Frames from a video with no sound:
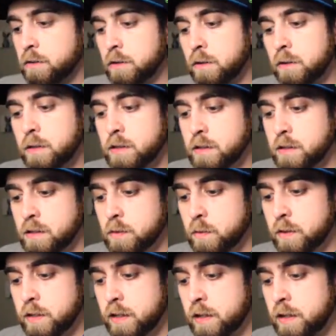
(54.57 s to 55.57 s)
duties this
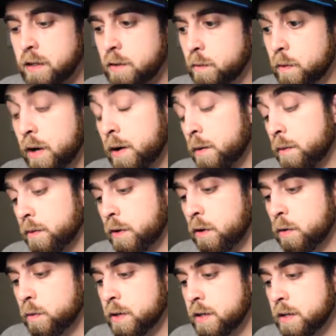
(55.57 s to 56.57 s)
weekend. Well, the
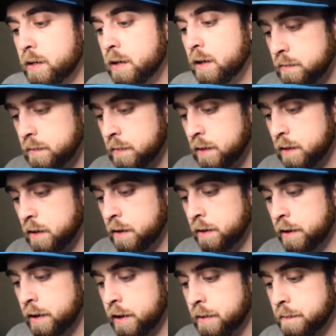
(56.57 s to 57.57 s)
whole week.
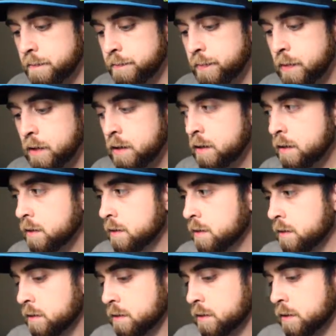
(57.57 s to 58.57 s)
All right.
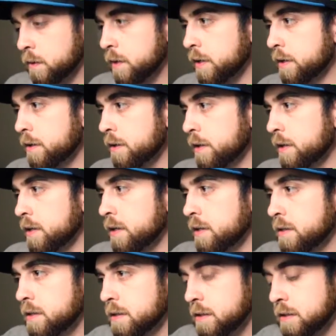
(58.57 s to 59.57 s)
So here
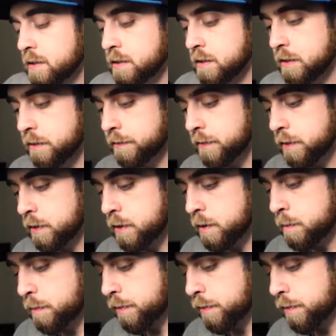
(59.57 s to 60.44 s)
is the SYLVEON